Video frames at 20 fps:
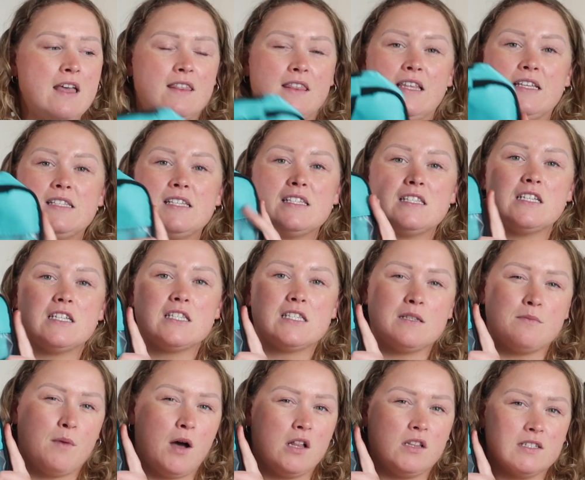This is the
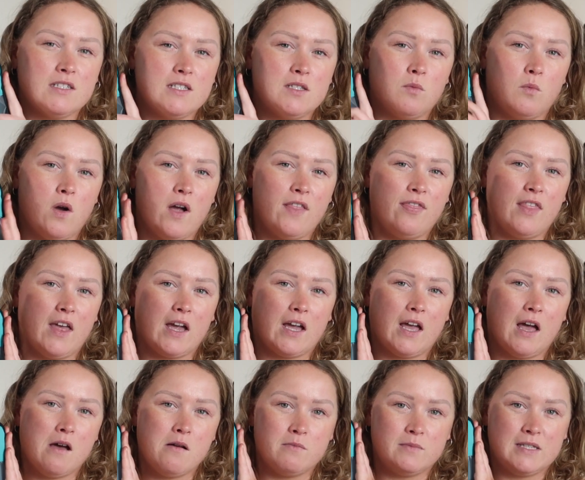smallest one that
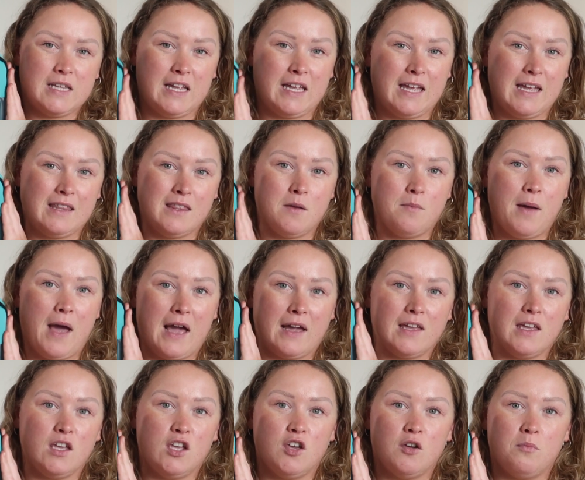comes like in the
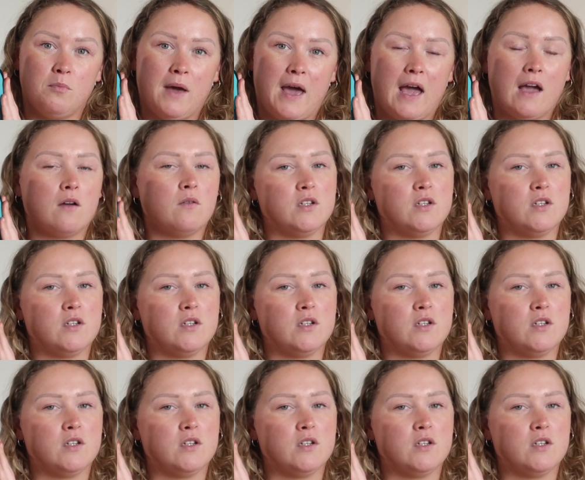packing cube pack,